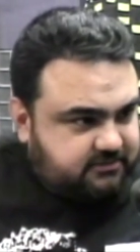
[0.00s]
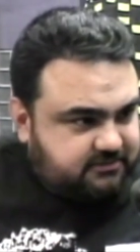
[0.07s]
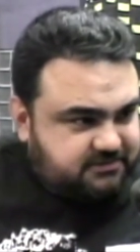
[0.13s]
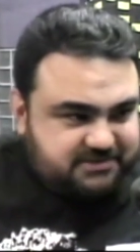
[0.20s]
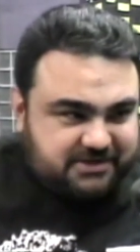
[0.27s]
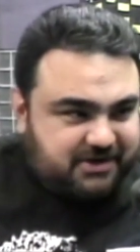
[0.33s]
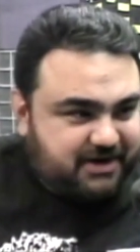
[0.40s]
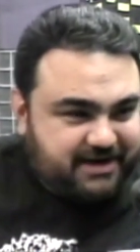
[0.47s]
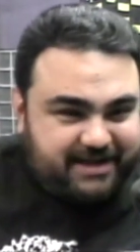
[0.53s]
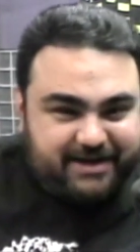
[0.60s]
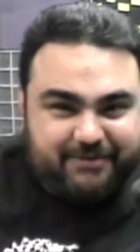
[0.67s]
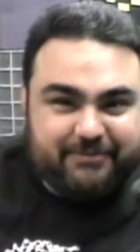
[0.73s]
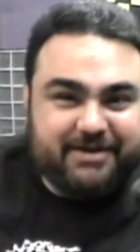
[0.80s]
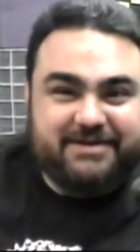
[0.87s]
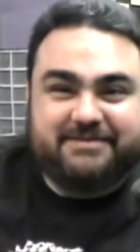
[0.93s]
Sorry,
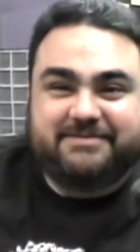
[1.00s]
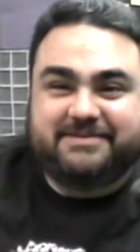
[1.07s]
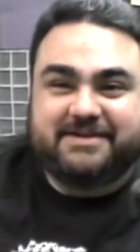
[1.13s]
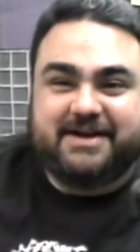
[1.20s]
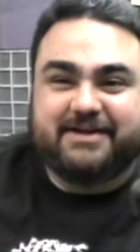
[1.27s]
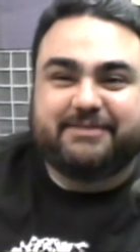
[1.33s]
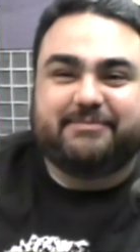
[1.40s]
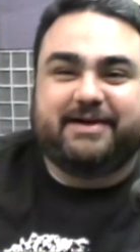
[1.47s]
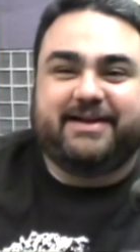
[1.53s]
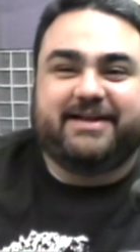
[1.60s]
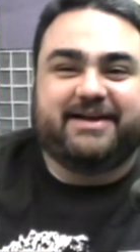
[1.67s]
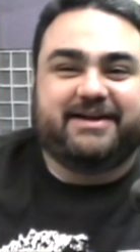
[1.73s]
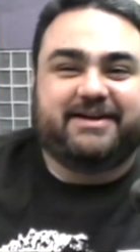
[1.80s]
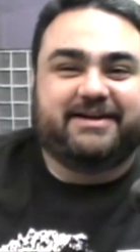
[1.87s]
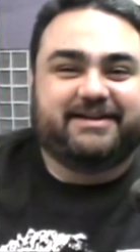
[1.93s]
anyone? Dog bounty
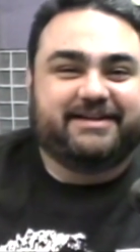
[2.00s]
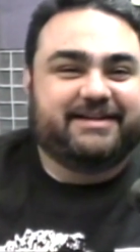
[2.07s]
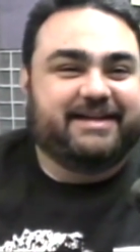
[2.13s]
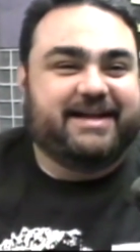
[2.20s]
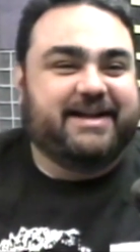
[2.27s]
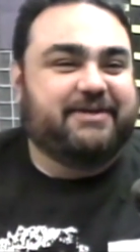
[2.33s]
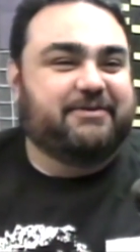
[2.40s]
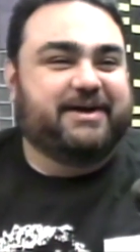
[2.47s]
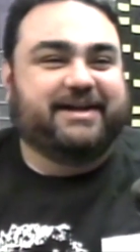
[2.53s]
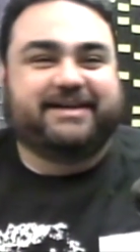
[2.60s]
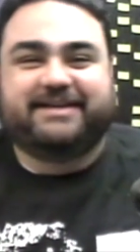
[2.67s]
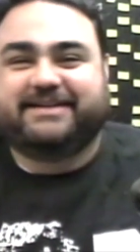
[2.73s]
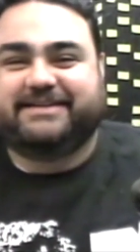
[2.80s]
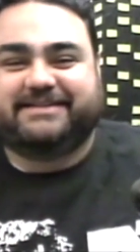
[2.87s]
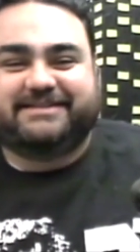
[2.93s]
hunter? Anyone?
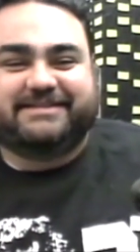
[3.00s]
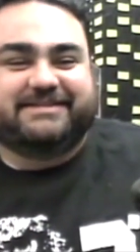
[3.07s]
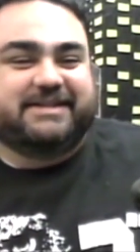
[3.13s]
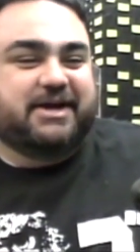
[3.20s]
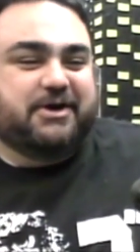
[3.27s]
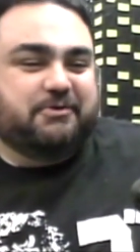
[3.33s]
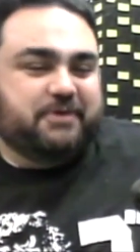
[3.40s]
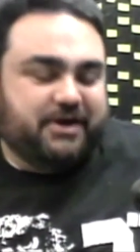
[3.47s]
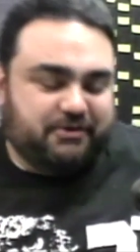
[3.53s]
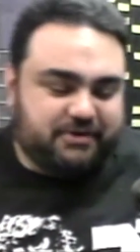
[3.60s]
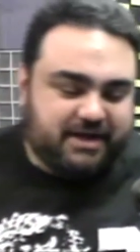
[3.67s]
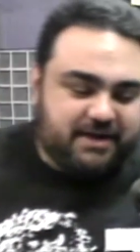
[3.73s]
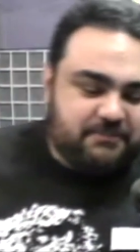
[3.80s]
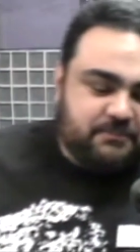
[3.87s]
No? Okay.